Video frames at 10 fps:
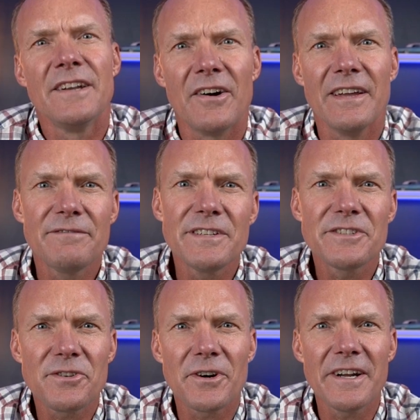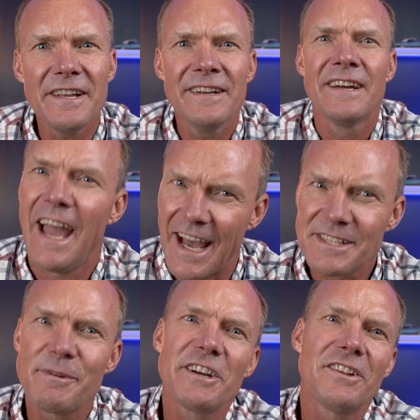Now, inventory
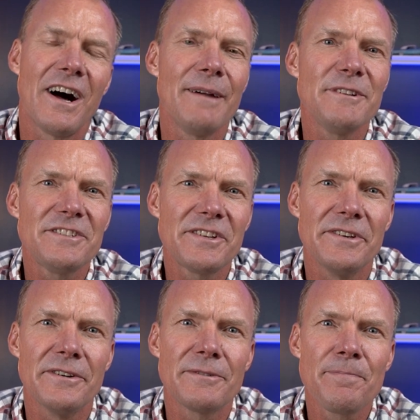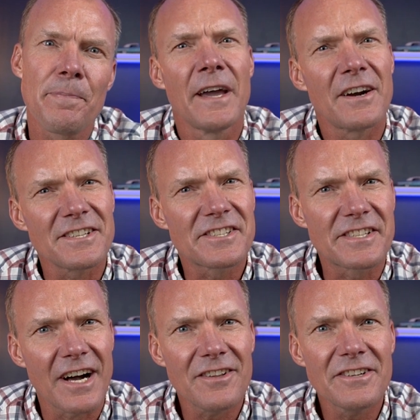has been climbing too, and our
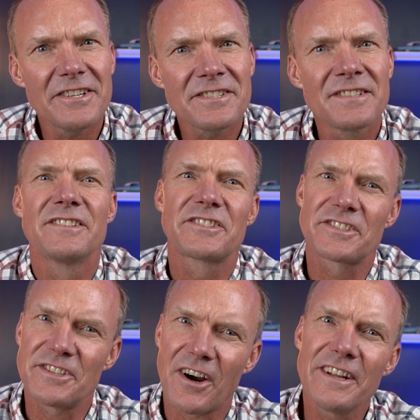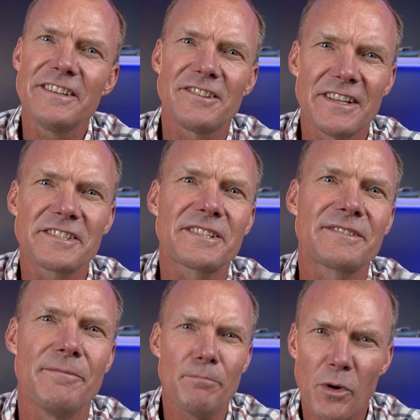sellers starting to list
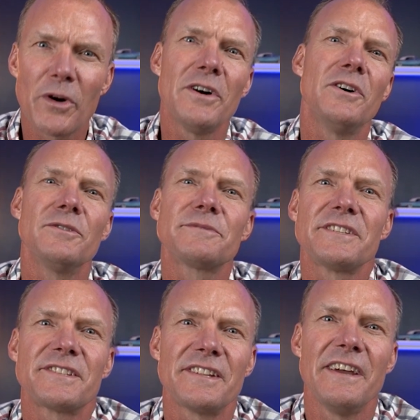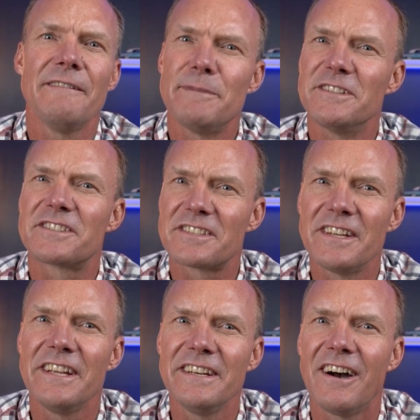more homes since they have been
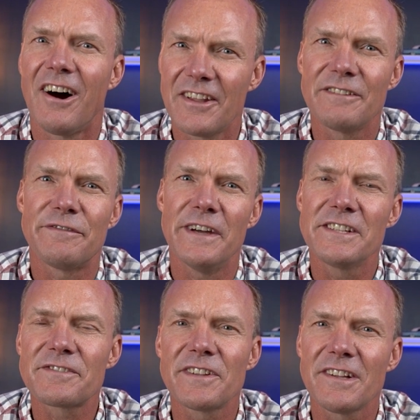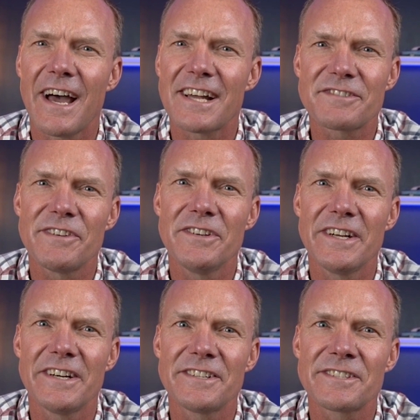sitting on the fence for the last few
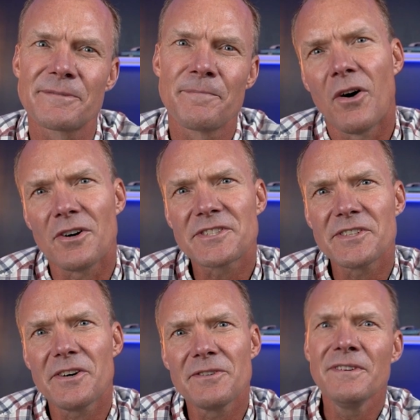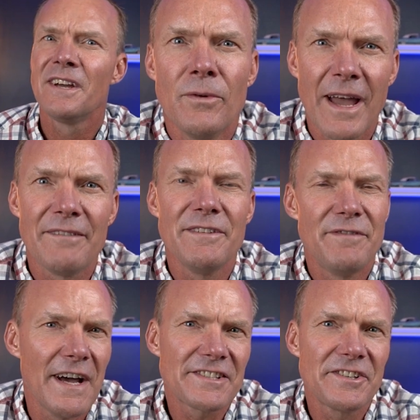years. Also, we have
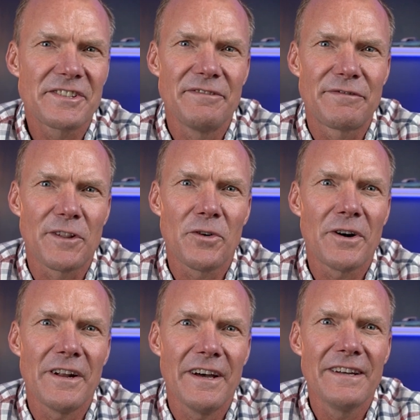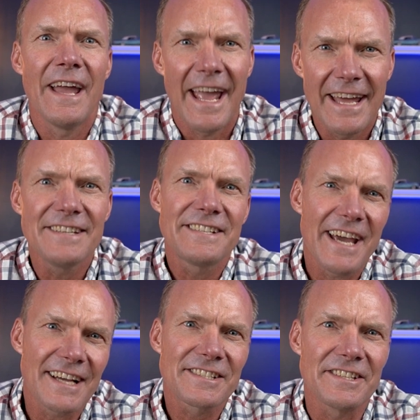investors in Florida and
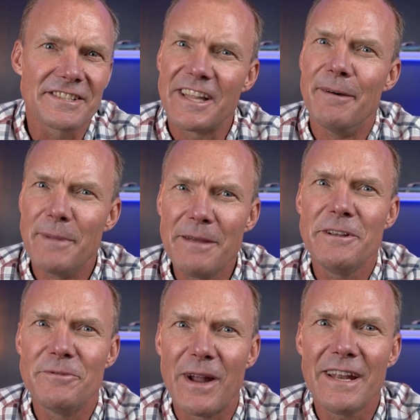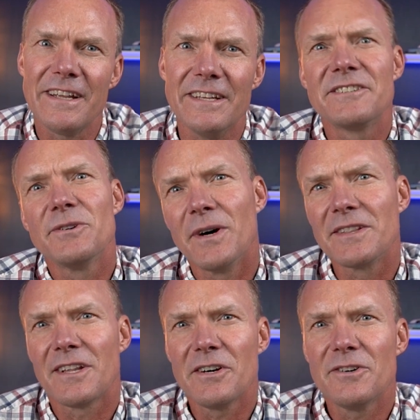Texas that may be ready to
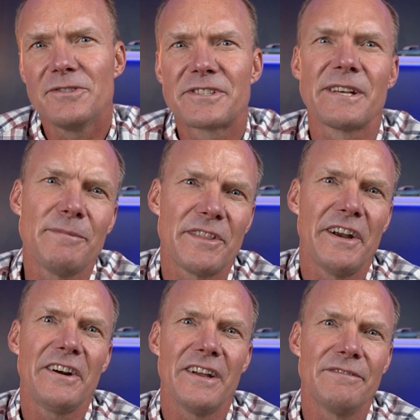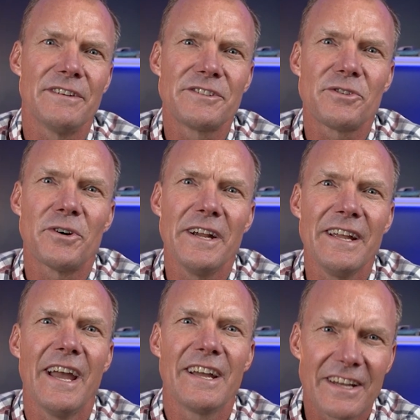unload some of their
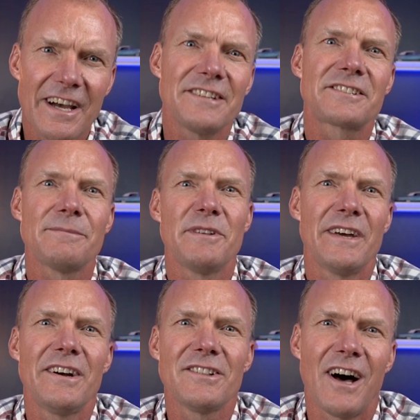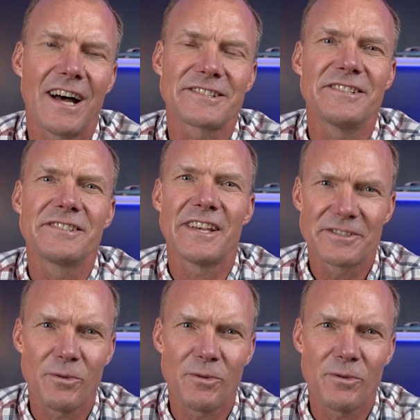inventory and cut some of their losses as